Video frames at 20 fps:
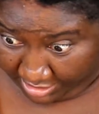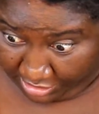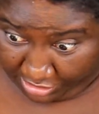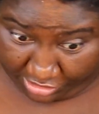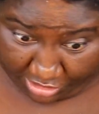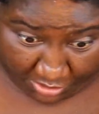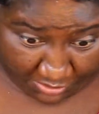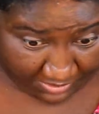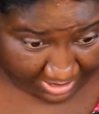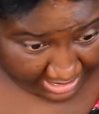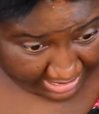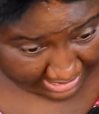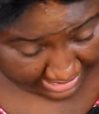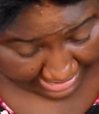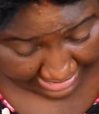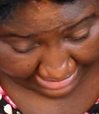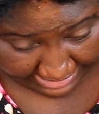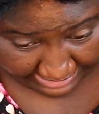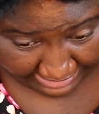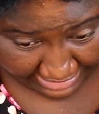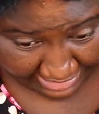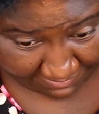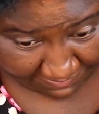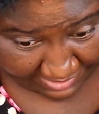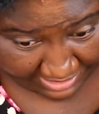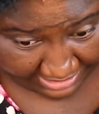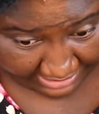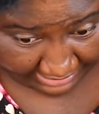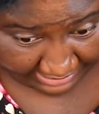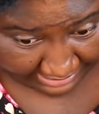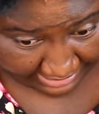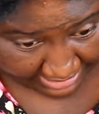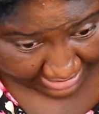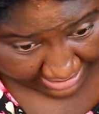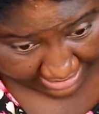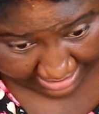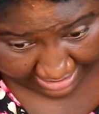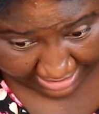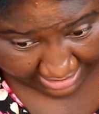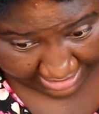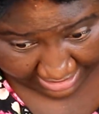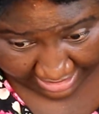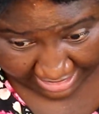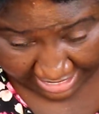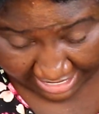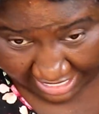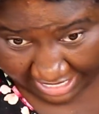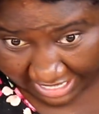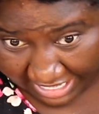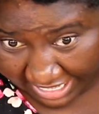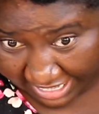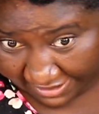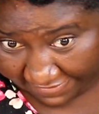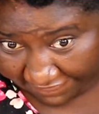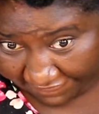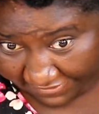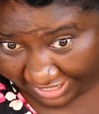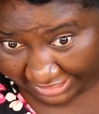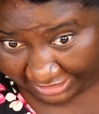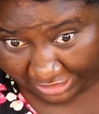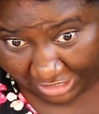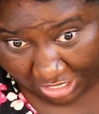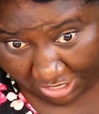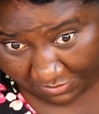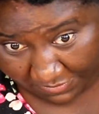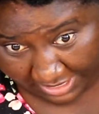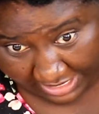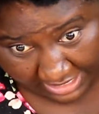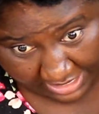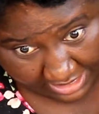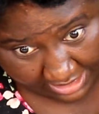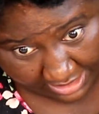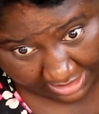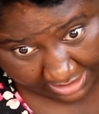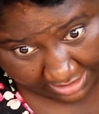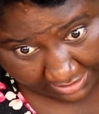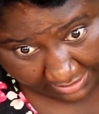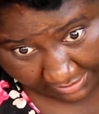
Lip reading: So let's keep this cut fest going.